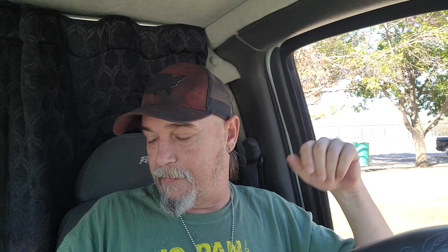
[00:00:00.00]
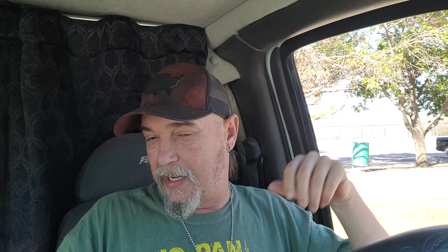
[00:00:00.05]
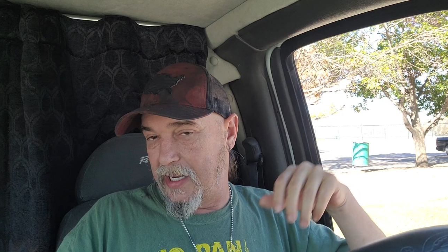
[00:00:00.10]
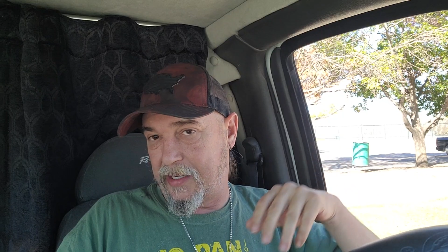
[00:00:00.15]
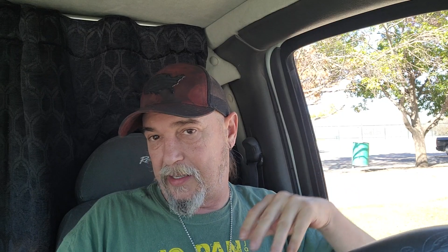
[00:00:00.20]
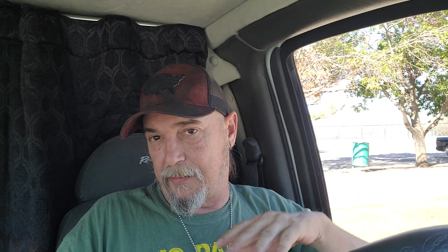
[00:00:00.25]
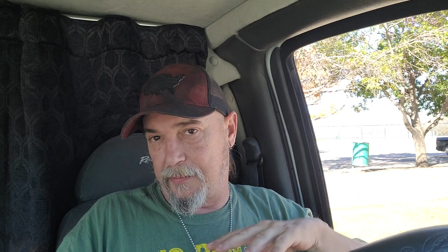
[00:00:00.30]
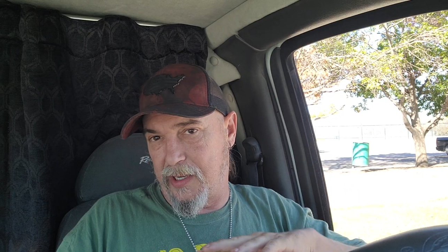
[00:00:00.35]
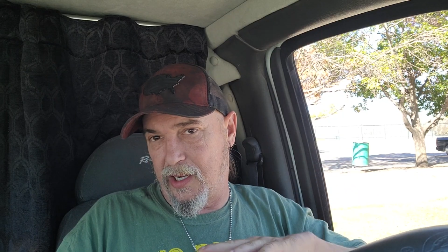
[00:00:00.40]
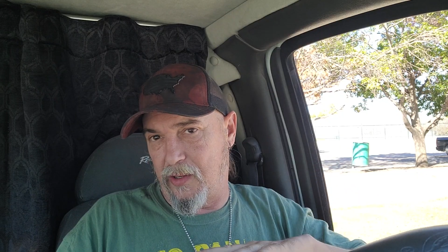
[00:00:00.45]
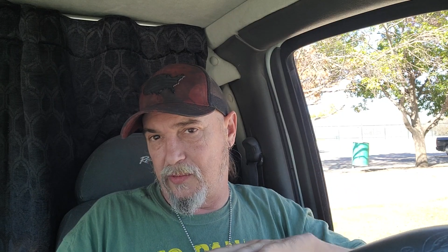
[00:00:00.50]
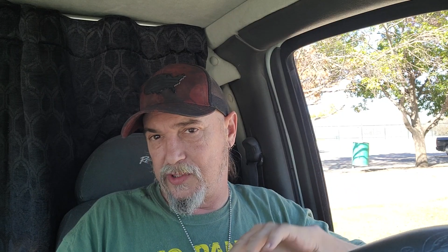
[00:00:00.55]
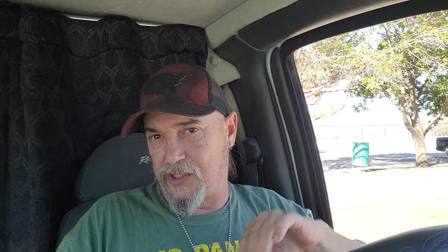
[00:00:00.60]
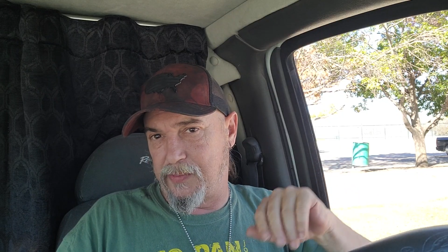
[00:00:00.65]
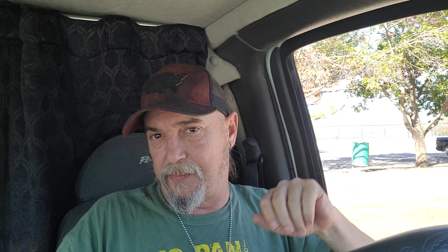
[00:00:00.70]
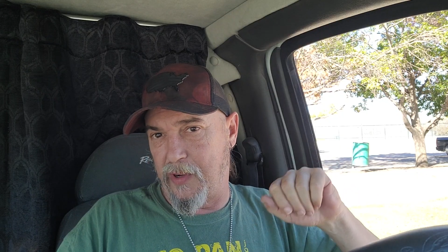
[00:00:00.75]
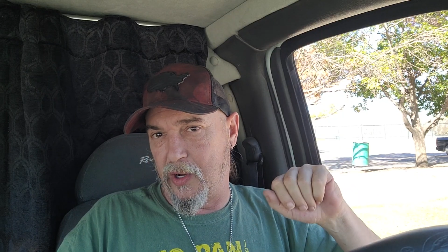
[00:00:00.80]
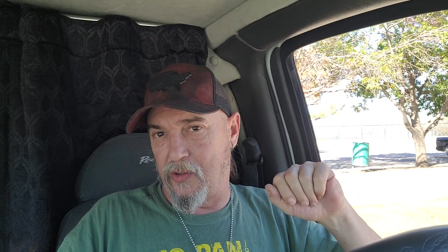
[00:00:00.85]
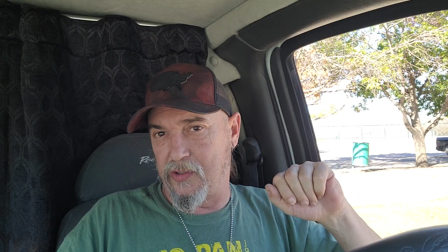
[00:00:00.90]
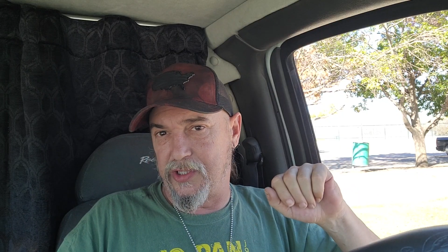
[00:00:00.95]
making my own
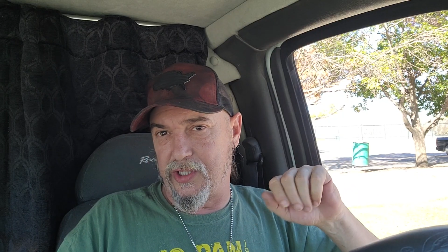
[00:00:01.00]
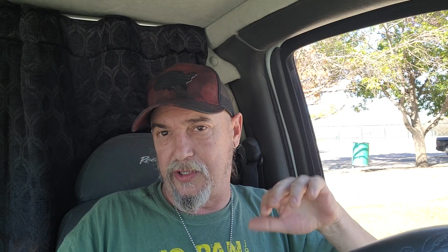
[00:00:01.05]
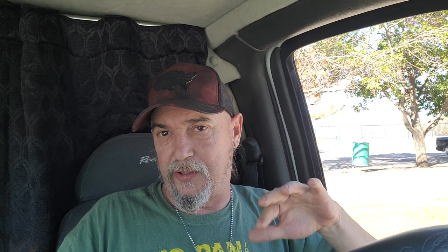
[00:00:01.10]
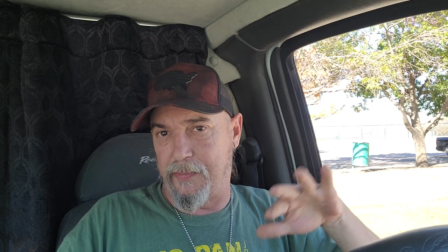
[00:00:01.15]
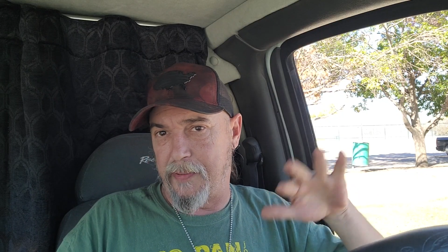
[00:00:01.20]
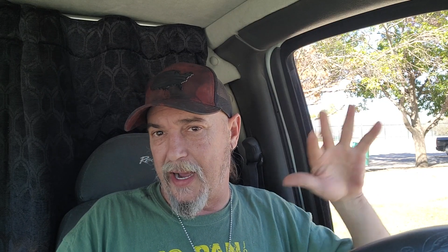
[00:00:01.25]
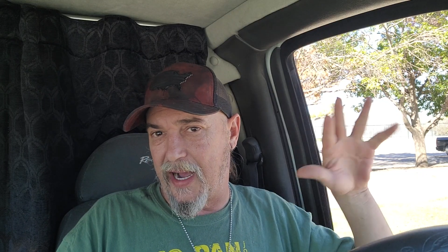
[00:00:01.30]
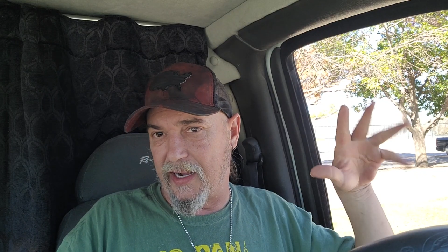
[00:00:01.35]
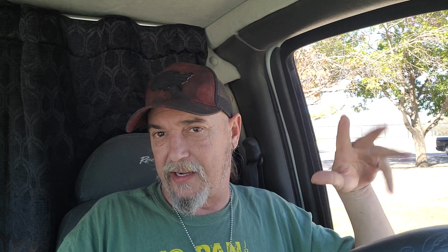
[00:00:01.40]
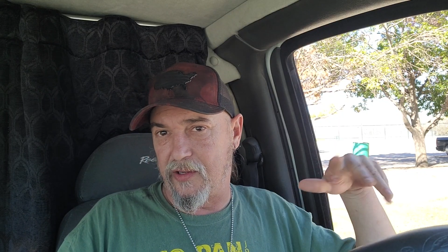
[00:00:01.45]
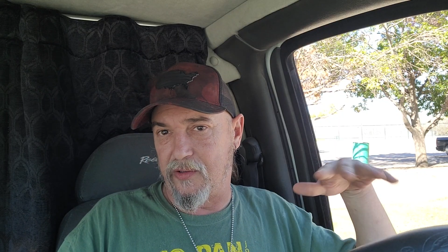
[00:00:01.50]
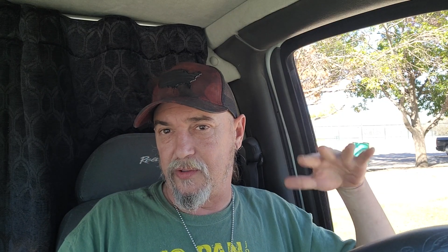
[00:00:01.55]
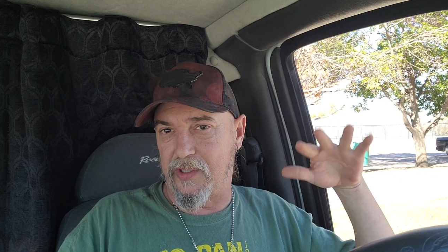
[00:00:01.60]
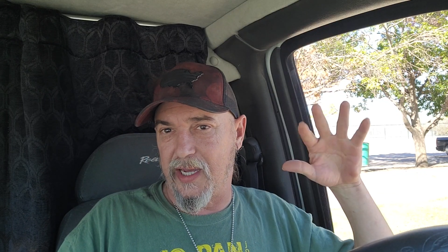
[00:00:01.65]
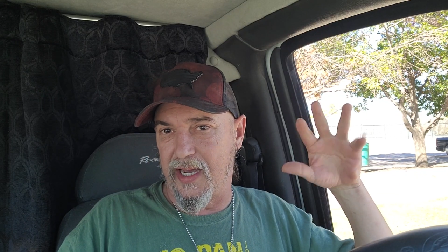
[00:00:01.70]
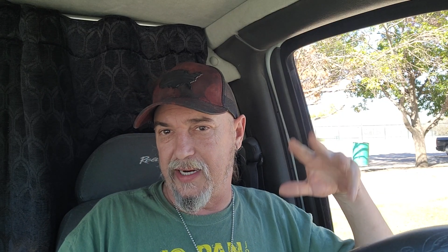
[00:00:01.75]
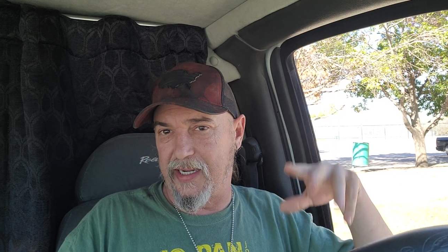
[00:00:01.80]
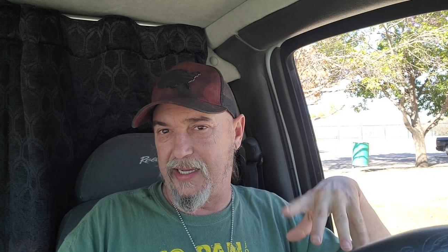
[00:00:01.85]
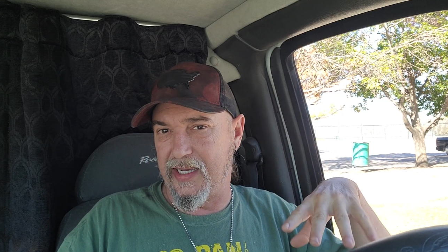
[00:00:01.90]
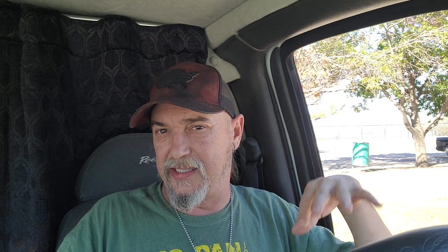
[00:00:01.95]
smokes, the tobacco
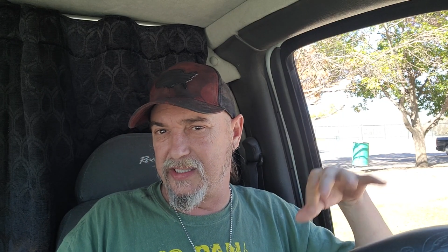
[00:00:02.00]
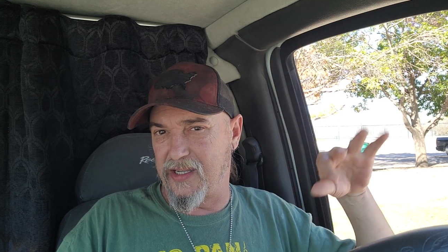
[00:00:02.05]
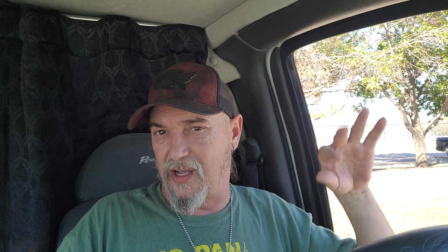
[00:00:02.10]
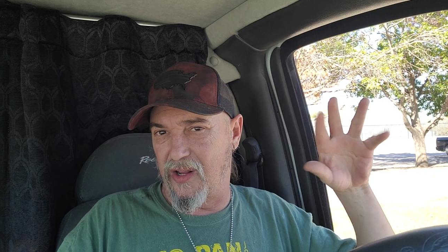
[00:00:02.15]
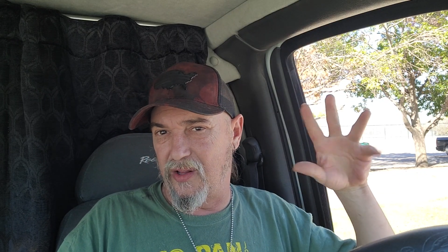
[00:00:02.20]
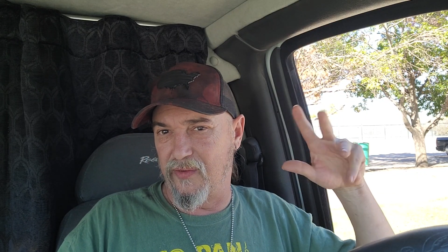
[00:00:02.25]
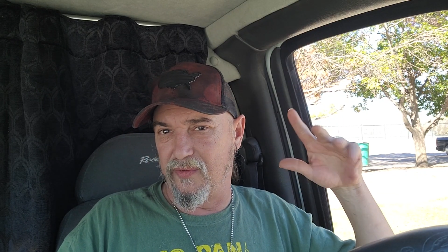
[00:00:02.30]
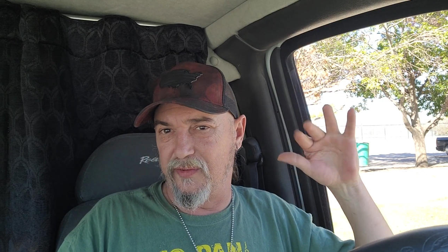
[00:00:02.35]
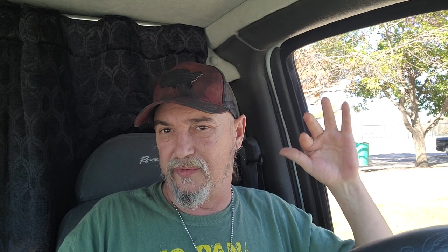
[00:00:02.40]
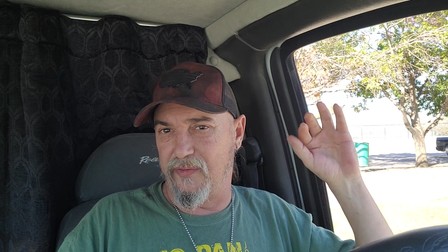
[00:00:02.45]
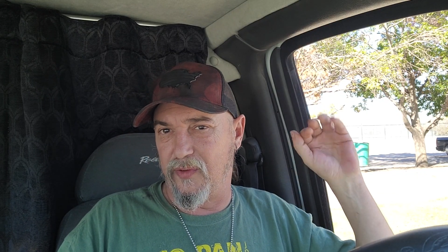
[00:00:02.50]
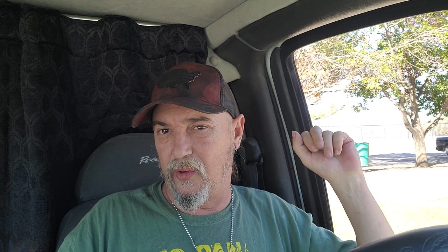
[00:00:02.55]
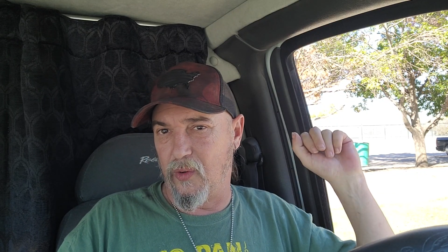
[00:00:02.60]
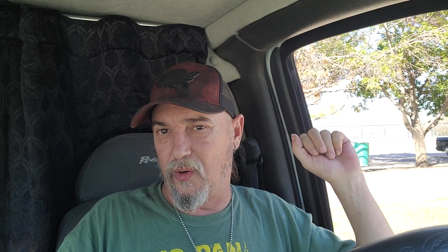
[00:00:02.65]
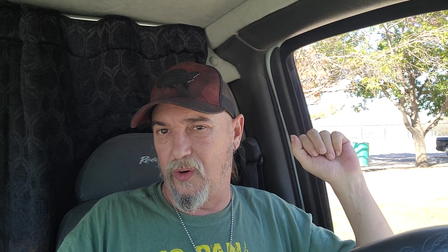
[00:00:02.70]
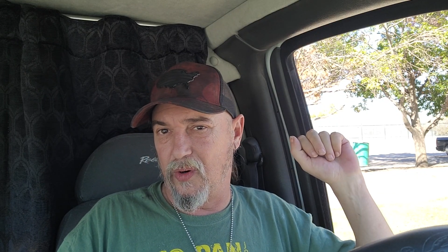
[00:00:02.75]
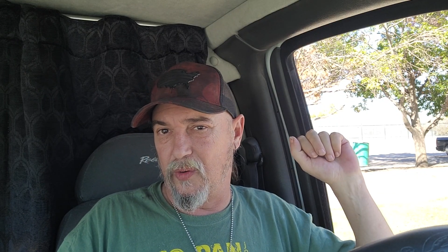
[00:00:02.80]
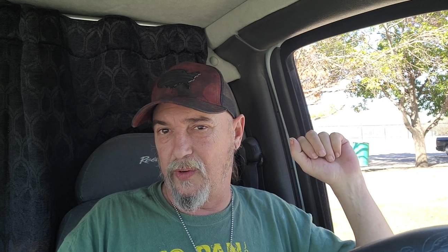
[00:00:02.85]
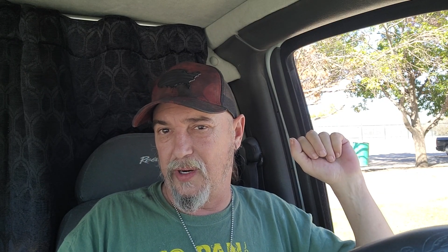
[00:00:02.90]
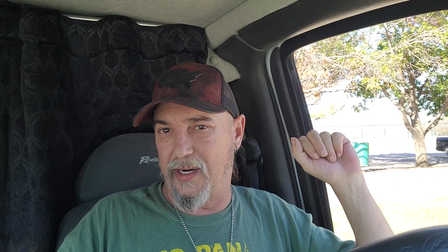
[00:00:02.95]
kind of gets all over the
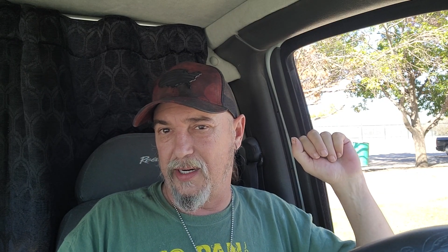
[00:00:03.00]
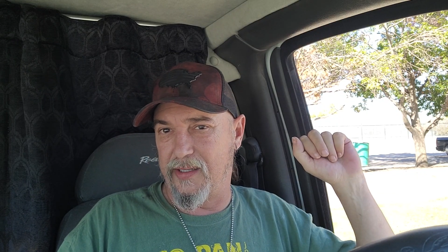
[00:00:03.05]
floor when